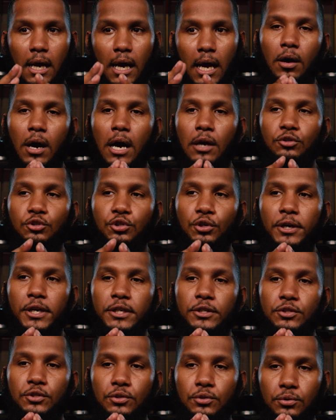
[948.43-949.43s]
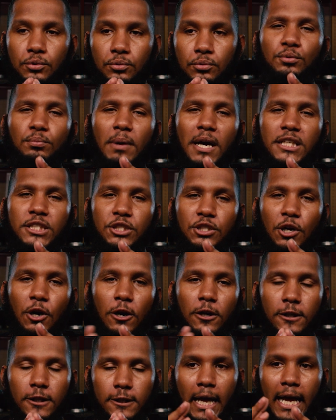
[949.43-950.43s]
I'll trade you my
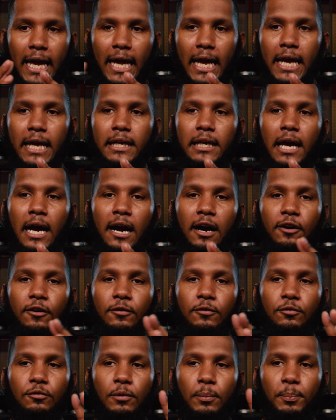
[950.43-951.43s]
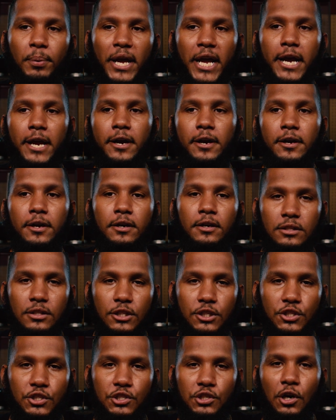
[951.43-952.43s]
Scarlet and I'll repair the
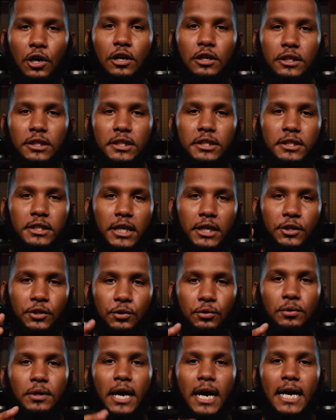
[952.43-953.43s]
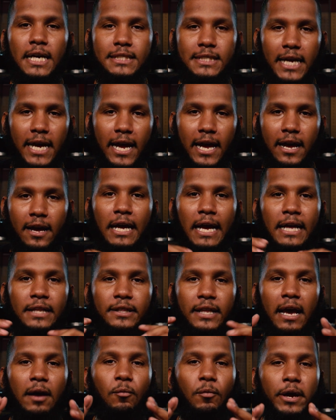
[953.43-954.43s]
Scarlet that you guys have. And
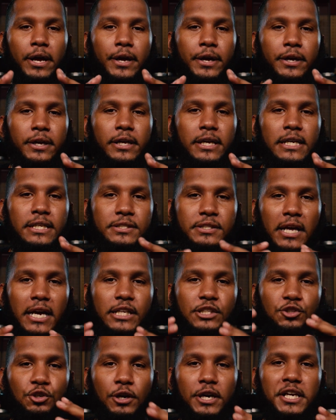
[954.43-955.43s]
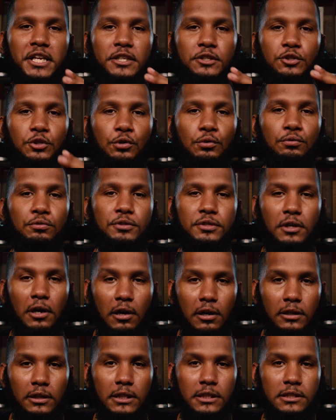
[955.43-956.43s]
that way it's like trading two
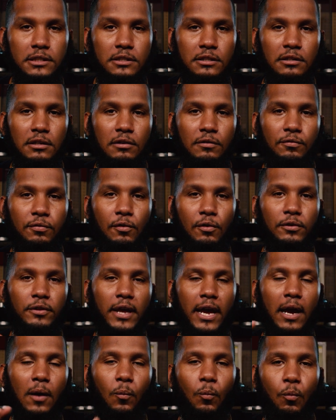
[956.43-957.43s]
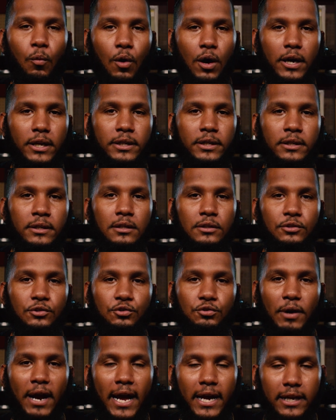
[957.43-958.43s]
Scarlets for that one
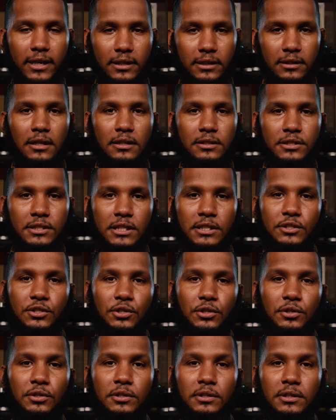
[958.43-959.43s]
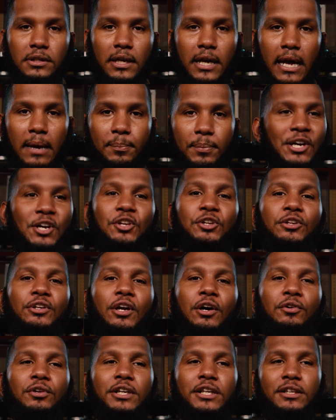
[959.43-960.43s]
dragon censored epic.
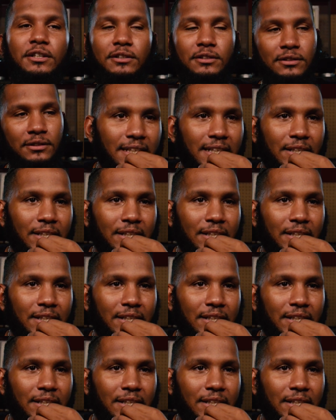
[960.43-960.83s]
No deal.